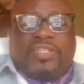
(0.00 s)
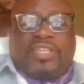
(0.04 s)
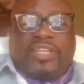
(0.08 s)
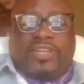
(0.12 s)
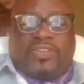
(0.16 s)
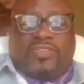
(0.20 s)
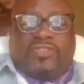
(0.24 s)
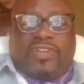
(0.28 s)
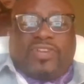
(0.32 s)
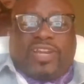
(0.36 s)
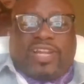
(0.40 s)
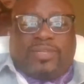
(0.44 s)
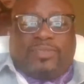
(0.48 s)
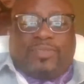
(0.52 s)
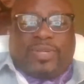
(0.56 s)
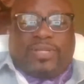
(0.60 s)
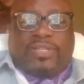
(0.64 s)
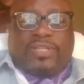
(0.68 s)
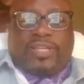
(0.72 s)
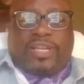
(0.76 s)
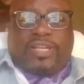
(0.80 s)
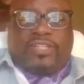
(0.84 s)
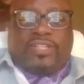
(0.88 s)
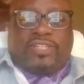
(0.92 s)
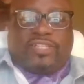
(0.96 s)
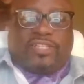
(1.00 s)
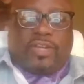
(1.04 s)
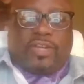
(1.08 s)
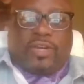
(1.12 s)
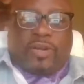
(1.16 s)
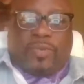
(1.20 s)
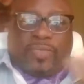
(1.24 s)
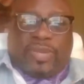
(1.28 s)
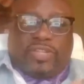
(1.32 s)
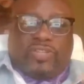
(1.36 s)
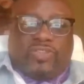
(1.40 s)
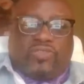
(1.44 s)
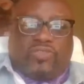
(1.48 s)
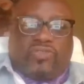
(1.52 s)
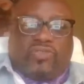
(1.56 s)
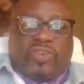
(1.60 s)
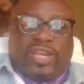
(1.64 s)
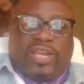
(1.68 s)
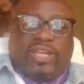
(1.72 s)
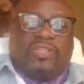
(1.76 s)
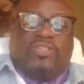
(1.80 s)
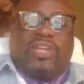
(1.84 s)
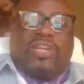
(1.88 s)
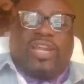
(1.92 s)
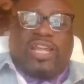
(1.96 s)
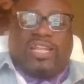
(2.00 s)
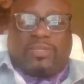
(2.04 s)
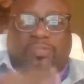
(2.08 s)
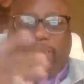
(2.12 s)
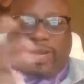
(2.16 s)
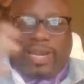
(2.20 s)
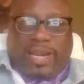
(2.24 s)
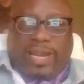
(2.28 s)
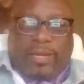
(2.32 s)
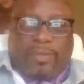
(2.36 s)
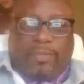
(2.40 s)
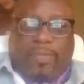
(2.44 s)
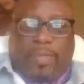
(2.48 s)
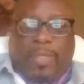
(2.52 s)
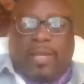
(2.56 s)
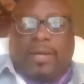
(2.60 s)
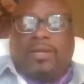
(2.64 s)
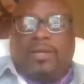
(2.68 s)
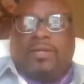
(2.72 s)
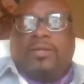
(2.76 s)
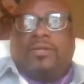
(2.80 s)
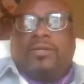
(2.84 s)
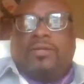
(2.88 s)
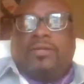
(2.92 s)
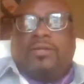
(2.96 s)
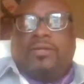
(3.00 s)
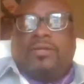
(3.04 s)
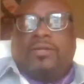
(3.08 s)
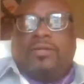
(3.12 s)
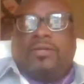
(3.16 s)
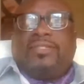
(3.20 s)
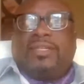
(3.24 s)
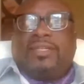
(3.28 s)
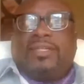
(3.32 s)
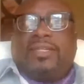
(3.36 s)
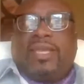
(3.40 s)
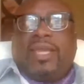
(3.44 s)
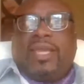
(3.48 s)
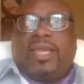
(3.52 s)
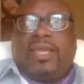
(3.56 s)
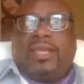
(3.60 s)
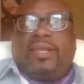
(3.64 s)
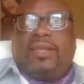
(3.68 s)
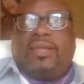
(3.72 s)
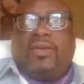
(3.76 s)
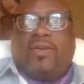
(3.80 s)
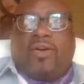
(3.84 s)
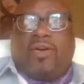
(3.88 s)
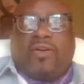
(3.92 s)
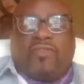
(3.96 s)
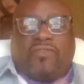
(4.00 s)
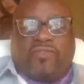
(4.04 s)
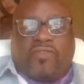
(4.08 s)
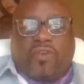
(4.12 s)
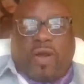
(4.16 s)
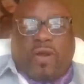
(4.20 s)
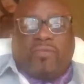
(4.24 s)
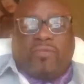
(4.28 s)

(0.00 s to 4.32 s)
Xeno means strain, transplant. That is to take, or